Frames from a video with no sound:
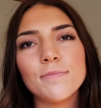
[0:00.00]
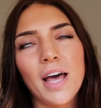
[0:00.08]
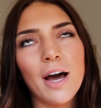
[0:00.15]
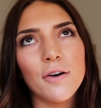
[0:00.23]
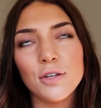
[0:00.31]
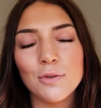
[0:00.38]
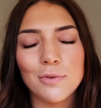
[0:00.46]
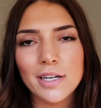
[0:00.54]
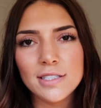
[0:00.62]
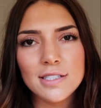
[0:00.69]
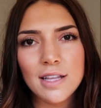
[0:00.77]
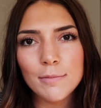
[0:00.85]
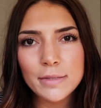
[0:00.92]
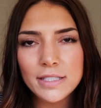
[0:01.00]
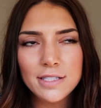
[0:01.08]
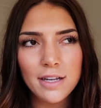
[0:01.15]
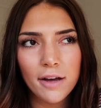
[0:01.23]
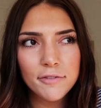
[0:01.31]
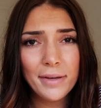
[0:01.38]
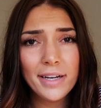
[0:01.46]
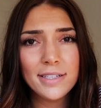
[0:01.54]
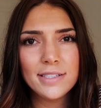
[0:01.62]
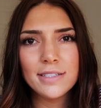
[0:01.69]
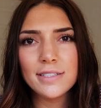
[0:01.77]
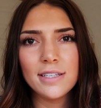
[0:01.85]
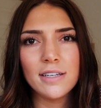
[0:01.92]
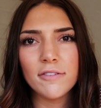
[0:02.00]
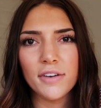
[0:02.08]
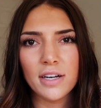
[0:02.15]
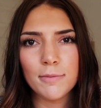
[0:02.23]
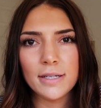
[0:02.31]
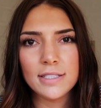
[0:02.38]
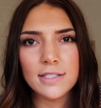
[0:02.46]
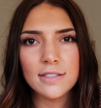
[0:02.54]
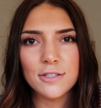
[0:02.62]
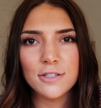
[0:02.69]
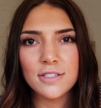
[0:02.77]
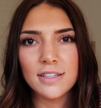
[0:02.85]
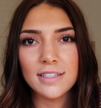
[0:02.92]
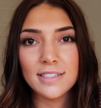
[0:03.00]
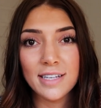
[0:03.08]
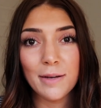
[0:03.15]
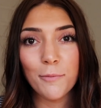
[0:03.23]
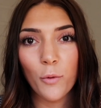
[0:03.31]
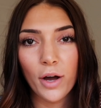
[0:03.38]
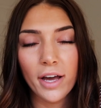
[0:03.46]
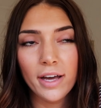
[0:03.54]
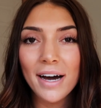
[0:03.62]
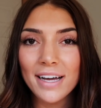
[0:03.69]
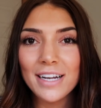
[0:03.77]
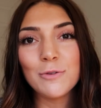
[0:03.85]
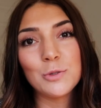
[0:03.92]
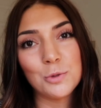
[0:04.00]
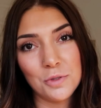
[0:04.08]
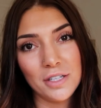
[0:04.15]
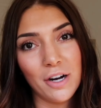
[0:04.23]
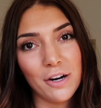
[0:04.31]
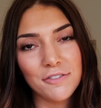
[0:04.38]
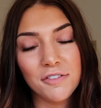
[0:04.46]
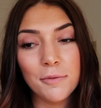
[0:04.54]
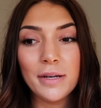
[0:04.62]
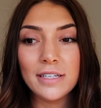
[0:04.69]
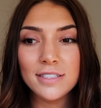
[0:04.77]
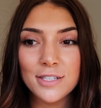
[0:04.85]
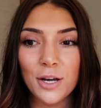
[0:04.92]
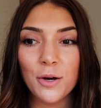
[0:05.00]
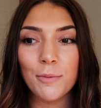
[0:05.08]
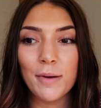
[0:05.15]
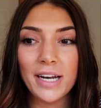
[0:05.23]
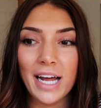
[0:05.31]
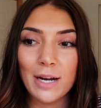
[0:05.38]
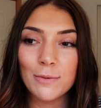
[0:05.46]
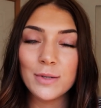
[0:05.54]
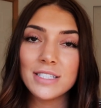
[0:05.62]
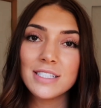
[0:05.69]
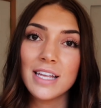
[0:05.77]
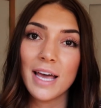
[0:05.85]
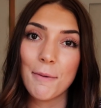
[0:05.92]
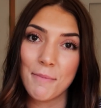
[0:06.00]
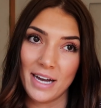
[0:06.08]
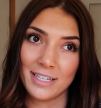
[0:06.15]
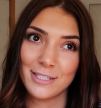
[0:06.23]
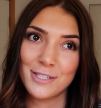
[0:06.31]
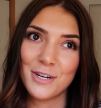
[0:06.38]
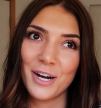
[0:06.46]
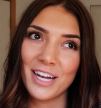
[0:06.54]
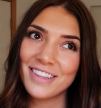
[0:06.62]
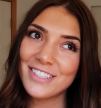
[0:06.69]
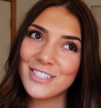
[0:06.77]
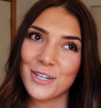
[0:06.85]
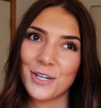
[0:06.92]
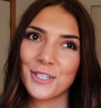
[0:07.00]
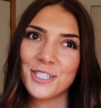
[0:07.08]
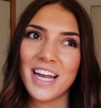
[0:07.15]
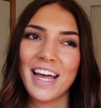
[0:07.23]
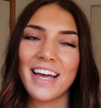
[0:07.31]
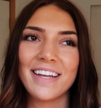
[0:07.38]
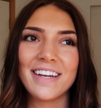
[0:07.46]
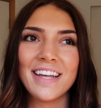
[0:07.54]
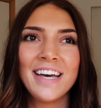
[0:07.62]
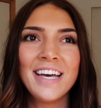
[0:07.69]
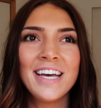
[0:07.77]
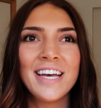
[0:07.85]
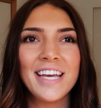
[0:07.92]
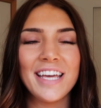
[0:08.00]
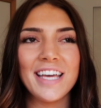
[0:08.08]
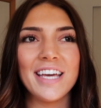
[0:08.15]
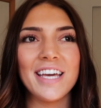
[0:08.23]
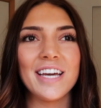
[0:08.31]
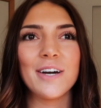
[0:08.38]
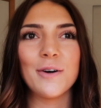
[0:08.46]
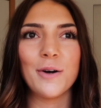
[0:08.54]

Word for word: how you raise them and stuff, because it didn't affect my sisters in the same way, but it was really hard for me. So my dad was a pastor at the church, and he